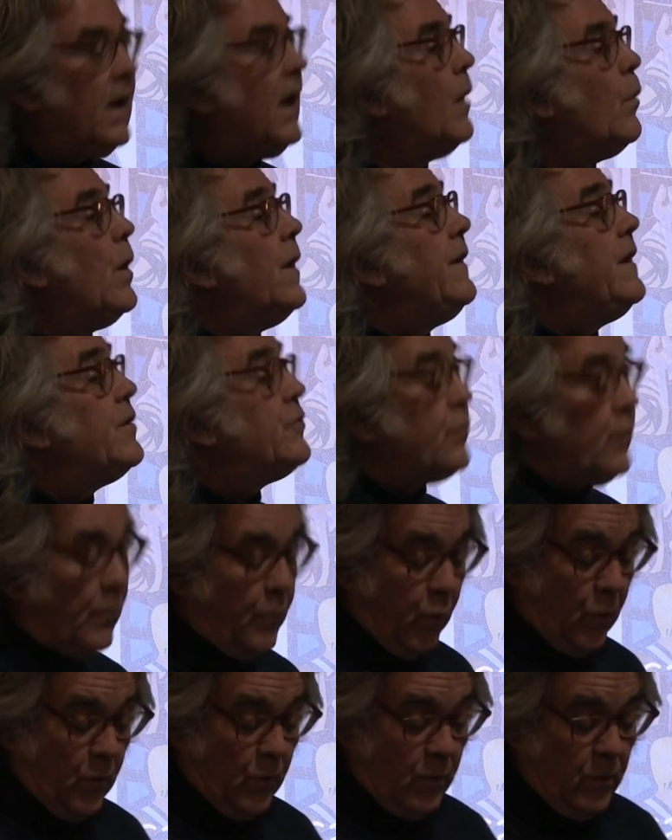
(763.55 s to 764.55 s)
And when these
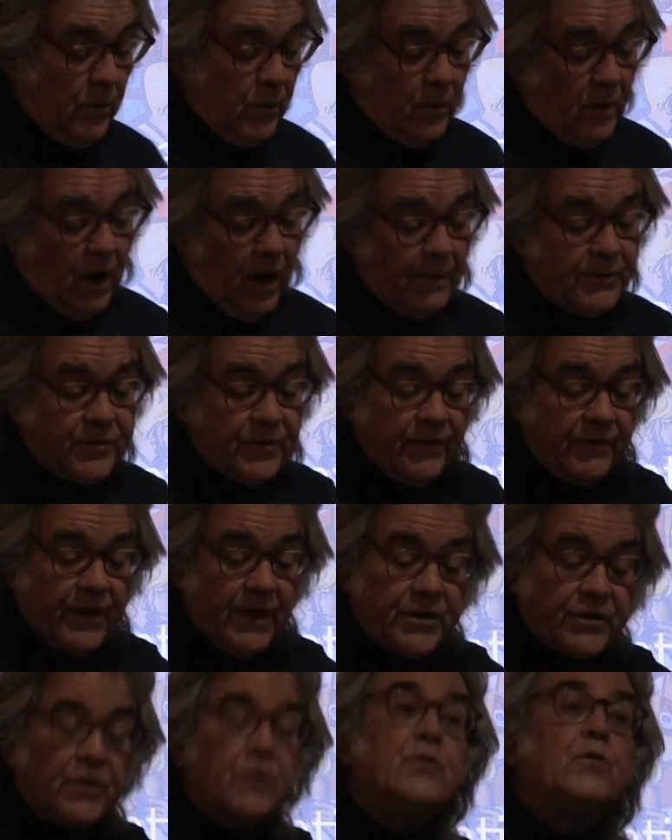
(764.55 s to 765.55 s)

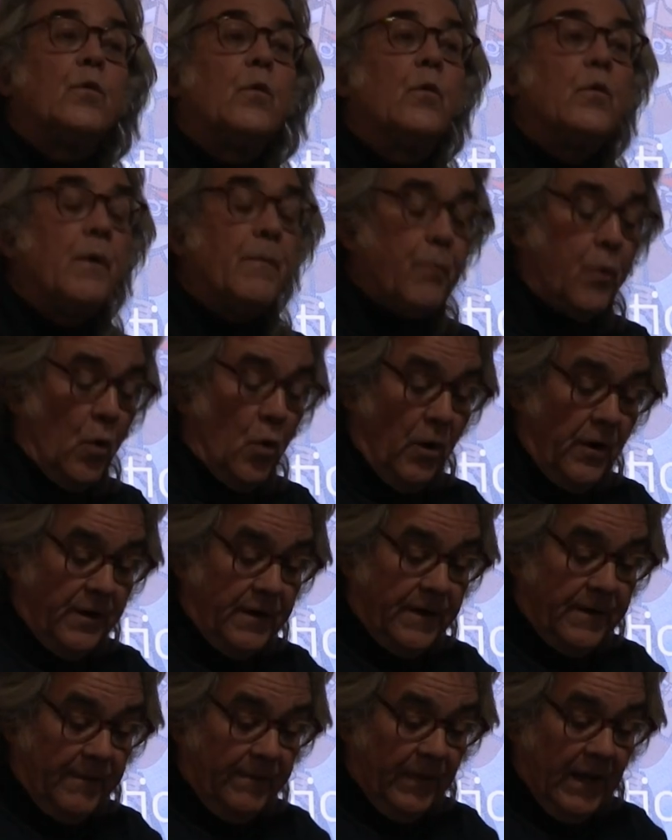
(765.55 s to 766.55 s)
observations were
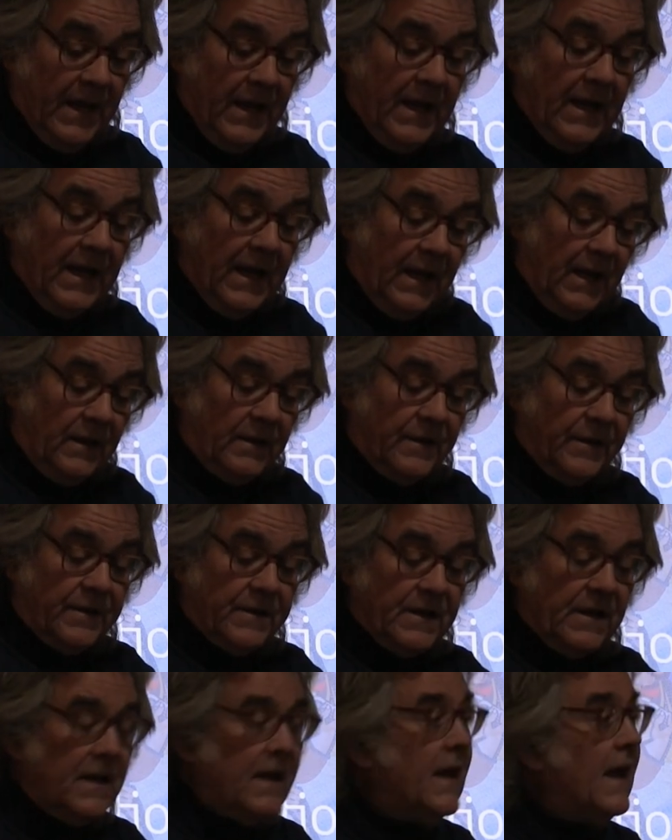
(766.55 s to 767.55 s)
reported in
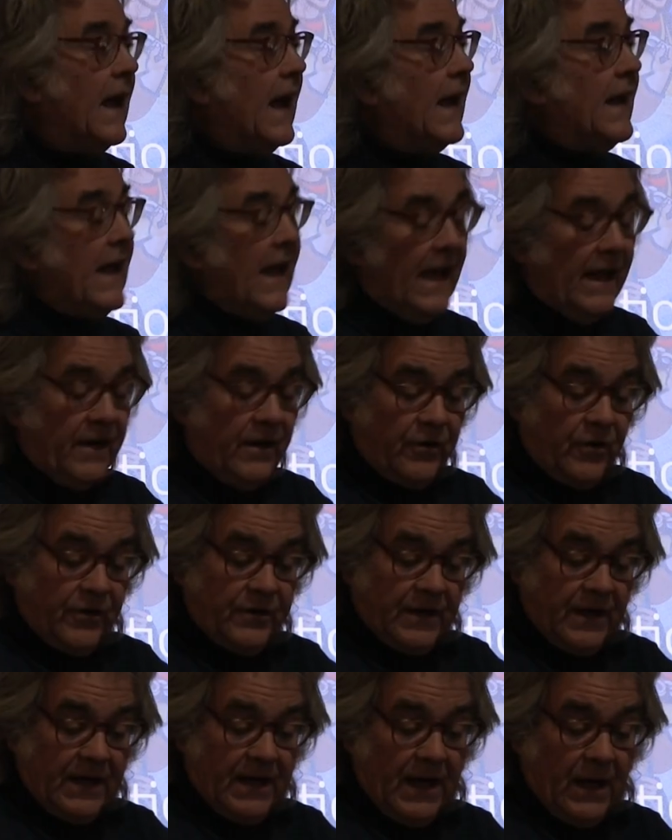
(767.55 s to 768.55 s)
England, an
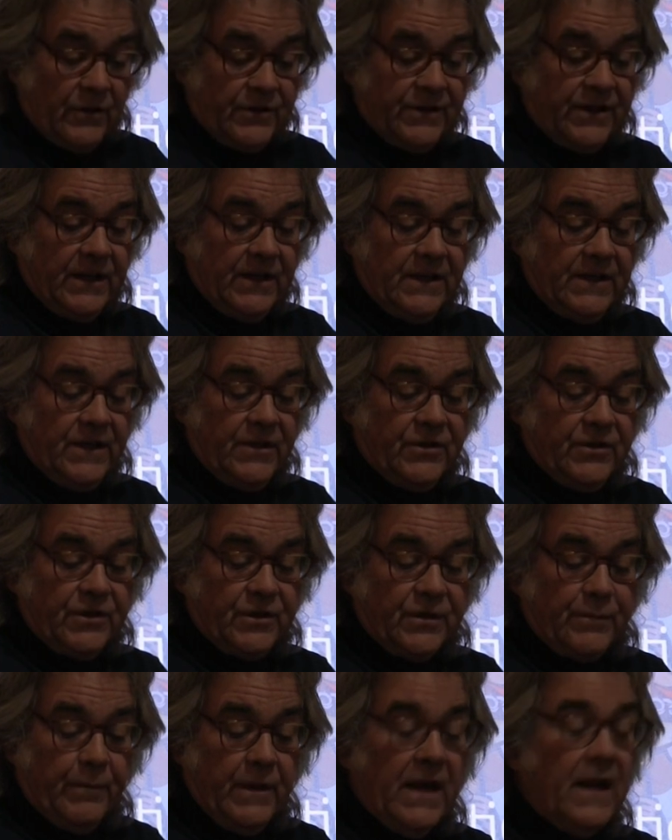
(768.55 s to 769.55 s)
editor denounced the
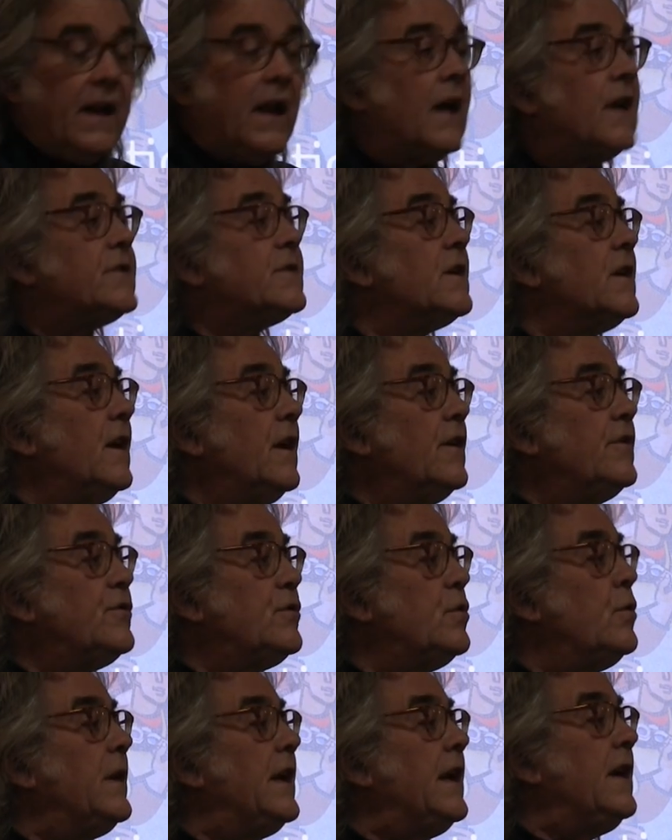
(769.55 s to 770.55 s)
indigenous men as
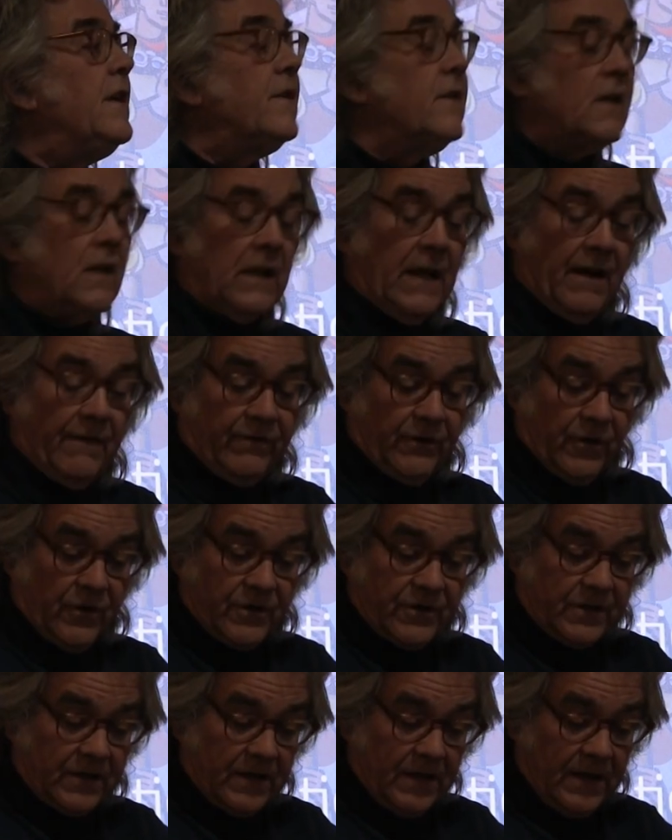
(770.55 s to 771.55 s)
two heathen
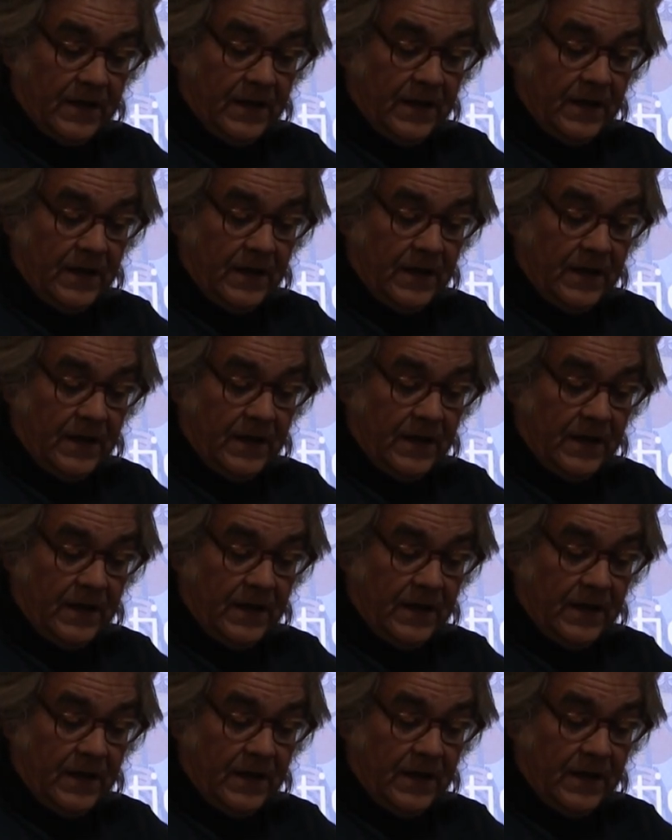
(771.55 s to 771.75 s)
levelers.